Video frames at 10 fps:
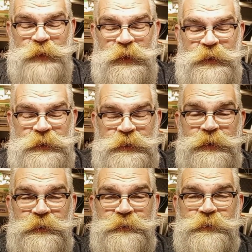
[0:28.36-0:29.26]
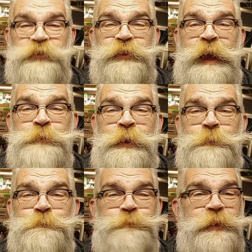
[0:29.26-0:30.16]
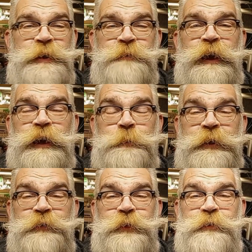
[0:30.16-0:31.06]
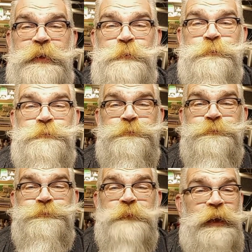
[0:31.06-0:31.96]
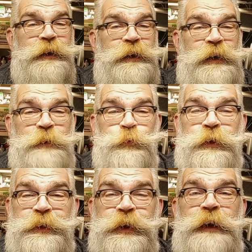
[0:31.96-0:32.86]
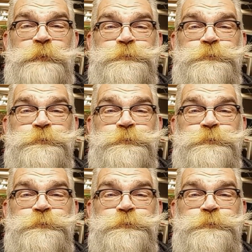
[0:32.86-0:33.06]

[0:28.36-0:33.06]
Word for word: Uh, this time, though, I'm not going to make fun of it. I'm really not.